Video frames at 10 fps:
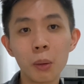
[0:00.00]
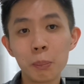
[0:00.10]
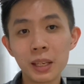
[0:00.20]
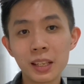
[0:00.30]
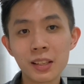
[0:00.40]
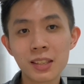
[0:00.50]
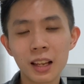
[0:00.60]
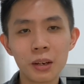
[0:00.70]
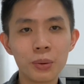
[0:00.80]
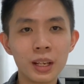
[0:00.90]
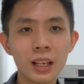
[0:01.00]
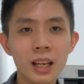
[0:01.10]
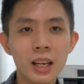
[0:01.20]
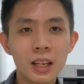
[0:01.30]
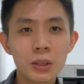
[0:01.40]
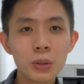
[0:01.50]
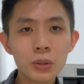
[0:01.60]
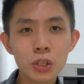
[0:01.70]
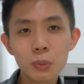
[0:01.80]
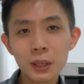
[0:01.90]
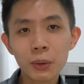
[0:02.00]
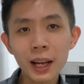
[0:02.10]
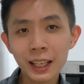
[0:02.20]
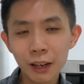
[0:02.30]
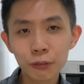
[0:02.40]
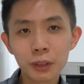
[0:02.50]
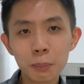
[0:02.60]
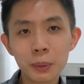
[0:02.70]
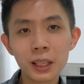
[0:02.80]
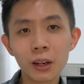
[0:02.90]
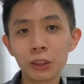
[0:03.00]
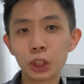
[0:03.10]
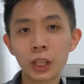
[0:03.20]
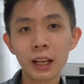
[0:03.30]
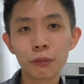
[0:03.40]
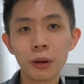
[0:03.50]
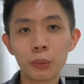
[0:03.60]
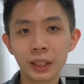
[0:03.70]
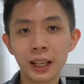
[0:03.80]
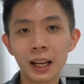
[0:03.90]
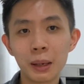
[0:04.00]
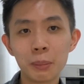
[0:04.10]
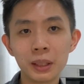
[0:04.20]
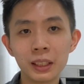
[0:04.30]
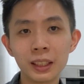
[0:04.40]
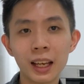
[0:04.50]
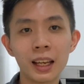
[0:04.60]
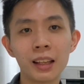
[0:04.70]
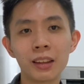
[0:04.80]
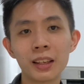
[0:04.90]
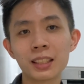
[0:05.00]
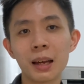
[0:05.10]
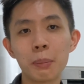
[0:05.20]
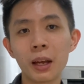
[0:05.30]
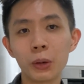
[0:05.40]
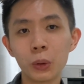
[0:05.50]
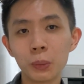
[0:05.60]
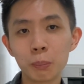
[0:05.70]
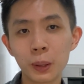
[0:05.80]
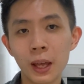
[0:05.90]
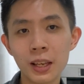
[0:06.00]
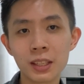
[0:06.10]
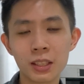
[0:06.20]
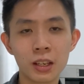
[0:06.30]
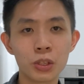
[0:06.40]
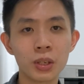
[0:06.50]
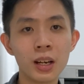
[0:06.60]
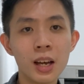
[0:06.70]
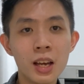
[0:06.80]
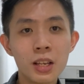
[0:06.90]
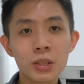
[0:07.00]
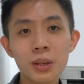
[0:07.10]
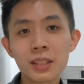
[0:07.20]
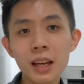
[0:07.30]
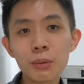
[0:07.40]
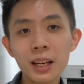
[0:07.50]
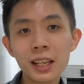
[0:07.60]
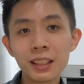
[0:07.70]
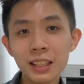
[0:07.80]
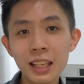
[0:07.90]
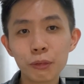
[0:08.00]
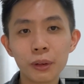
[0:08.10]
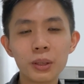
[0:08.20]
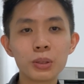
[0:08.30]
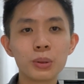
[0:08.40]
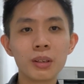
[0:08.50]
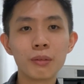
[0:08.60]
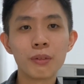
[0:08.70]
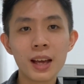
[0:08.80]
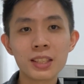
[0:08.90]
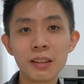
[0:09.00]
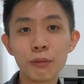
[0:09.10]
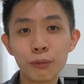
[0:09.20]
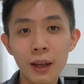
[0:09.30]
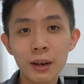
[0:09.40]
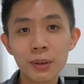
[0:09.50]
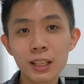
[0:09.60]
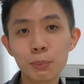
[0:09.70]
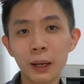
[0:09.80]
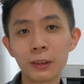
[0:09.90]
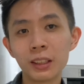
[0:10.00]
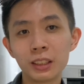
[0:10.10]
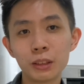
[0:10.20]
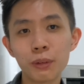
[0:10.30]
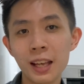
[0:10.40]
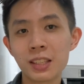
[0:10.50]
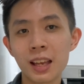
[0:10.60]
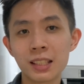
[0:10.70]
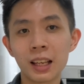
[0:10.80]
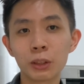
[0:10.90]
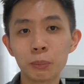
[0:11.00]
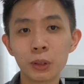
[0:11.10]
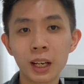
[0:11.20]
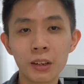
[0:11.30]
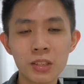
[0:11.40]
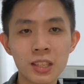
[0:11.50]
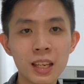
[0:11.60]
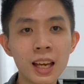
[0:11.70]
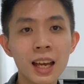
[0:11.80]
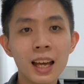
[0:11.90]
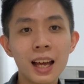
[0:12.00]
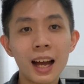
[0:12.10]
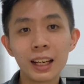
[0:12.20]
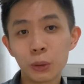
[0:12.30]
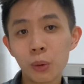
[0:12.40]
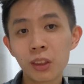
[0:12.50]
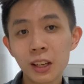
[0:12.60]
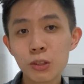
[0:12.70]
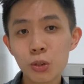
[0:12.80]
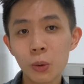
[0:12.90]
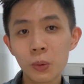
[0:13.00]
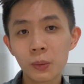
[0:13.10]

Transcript: median salary, you should be quite comfortably on track for retirement and things like buying your own place, etc. So is there really a need for you to invest in very speculative assets like cryptocurrency? I don't think so.